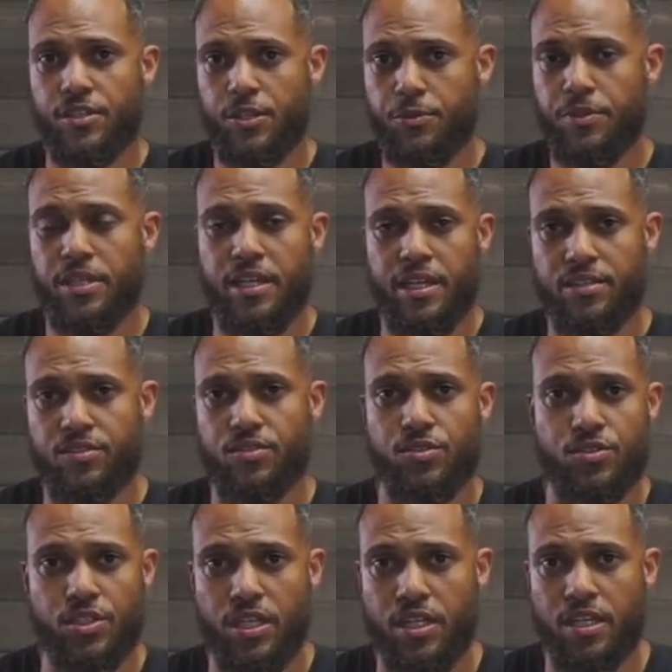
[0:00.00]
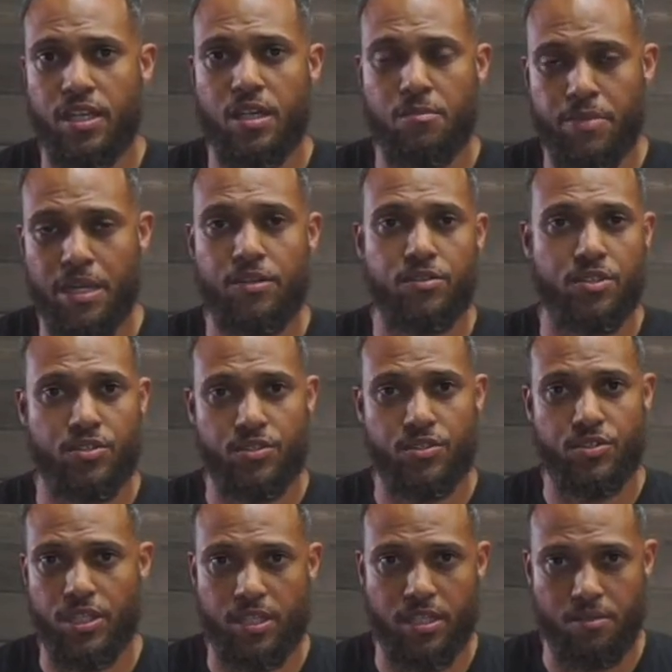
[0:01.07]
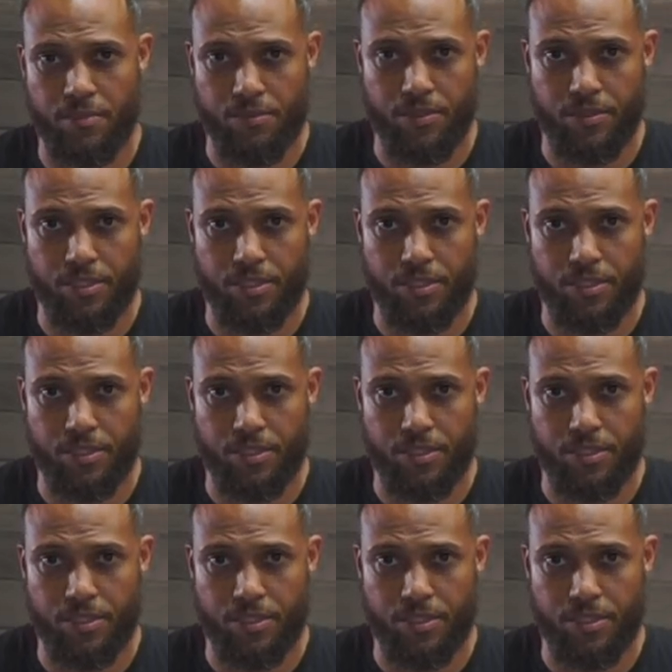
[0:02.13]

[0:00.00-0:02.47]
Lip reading: hear what he has to say about the Second Amendment.